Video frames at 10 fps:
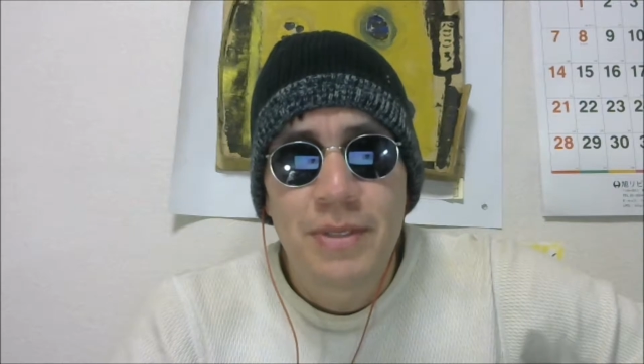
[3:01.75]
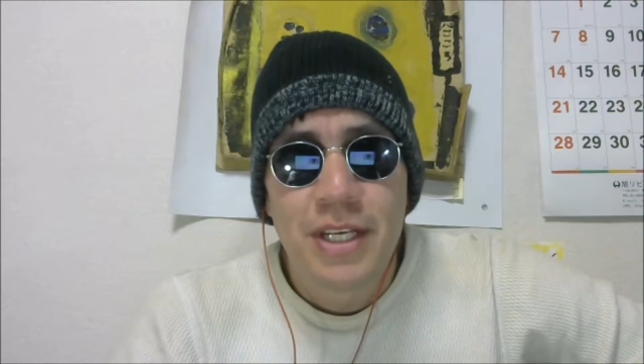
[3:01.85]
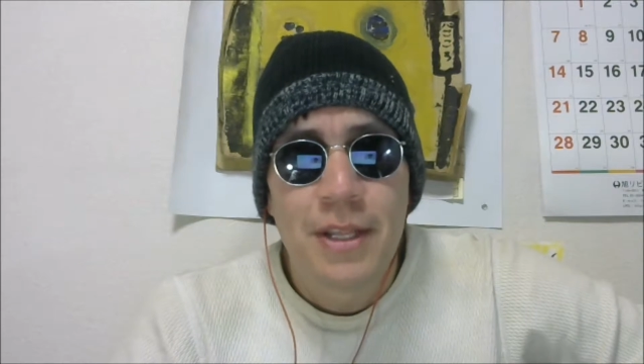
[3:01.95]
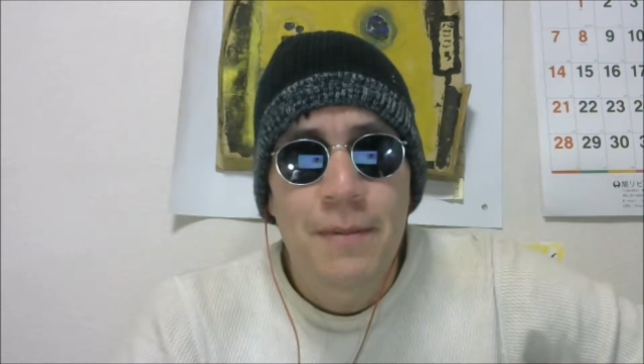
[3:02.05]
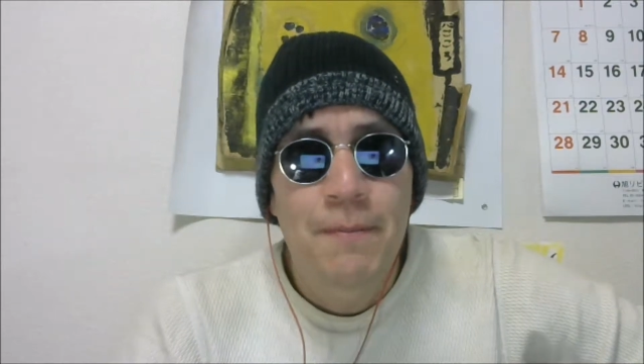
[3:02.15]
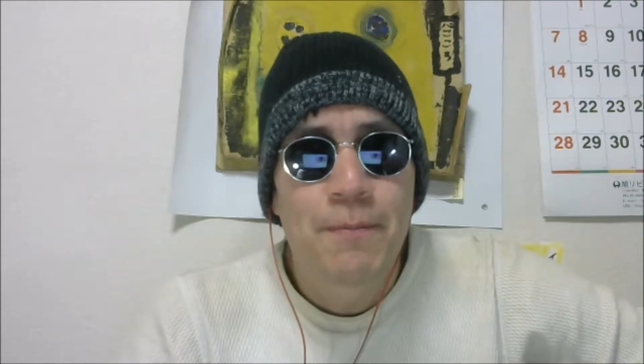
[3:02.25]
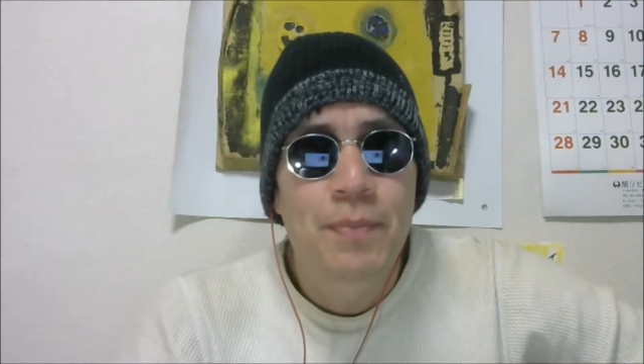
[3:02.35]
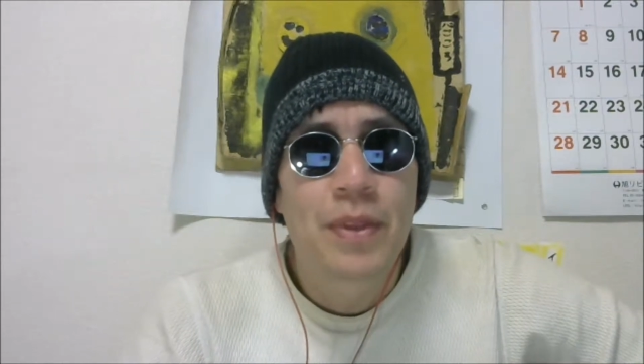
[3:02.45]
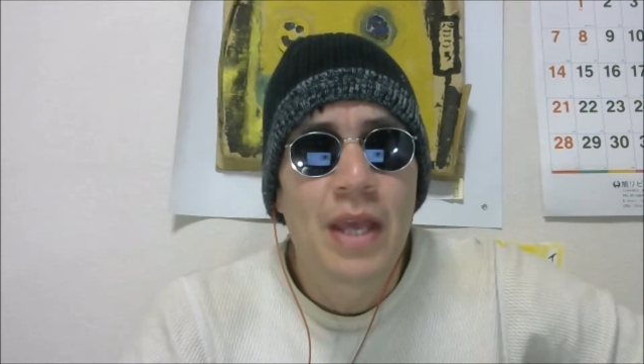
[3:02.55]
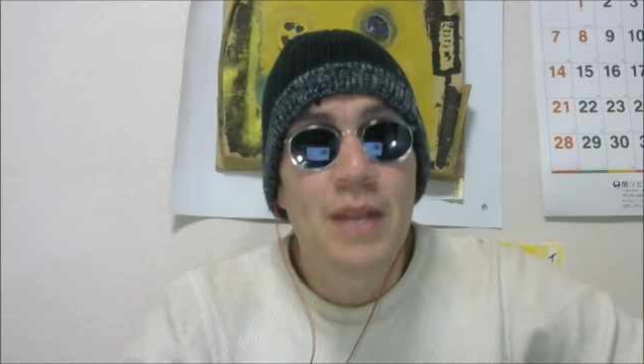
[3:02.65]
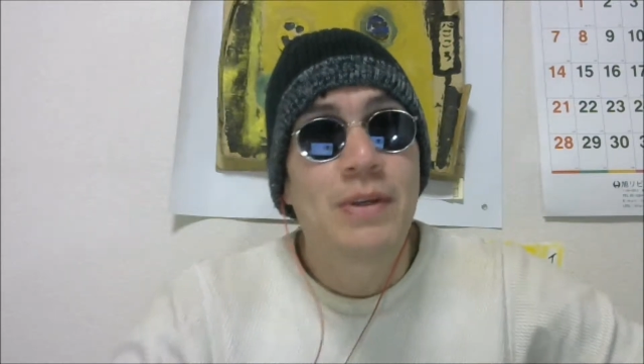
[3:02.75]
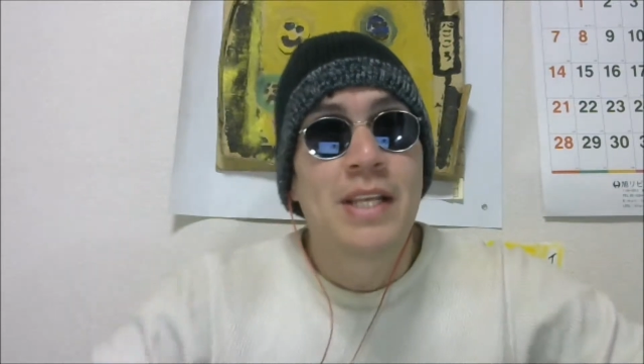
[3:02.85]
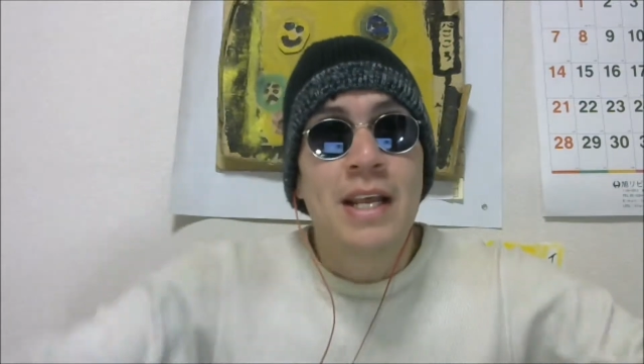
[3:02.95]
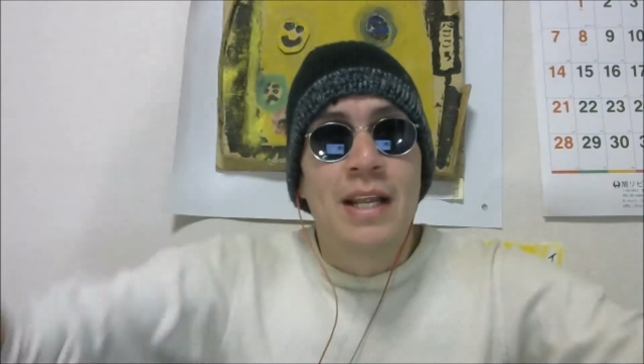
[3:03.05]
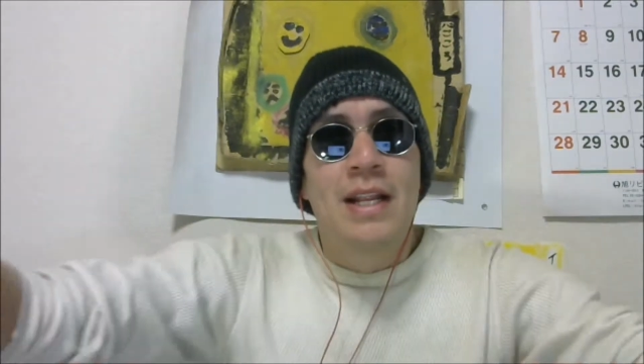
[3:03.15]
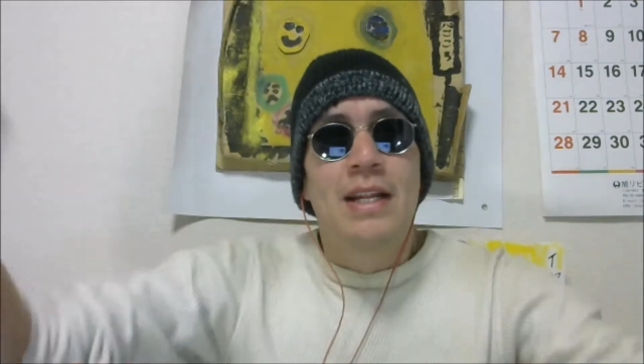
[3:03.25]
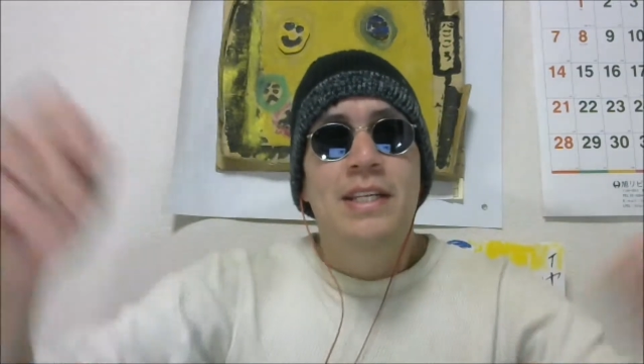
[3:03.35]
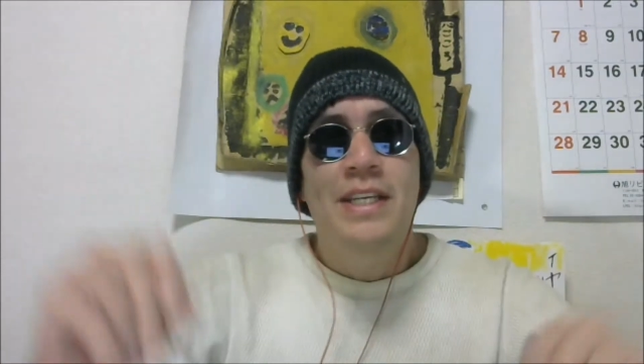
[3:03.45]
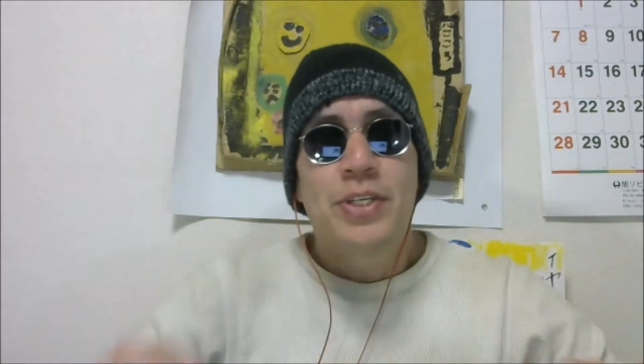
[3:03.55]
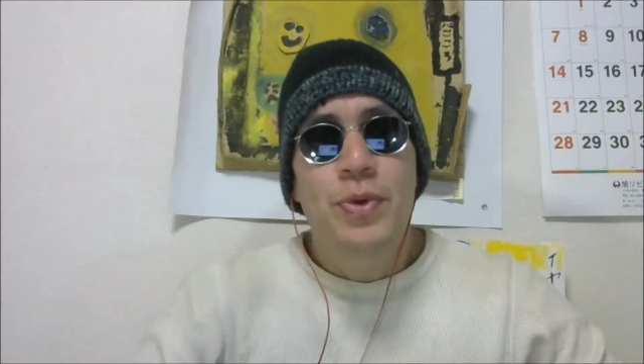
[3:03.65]
together. Anyways,
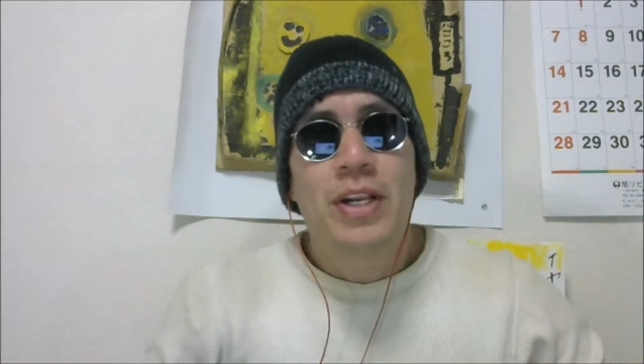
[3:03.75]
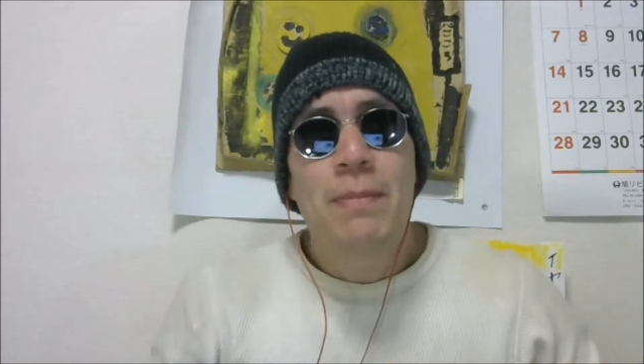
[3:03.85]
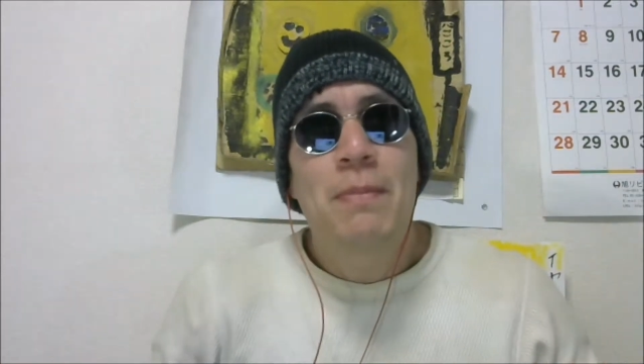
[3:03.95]
let's get to a clip.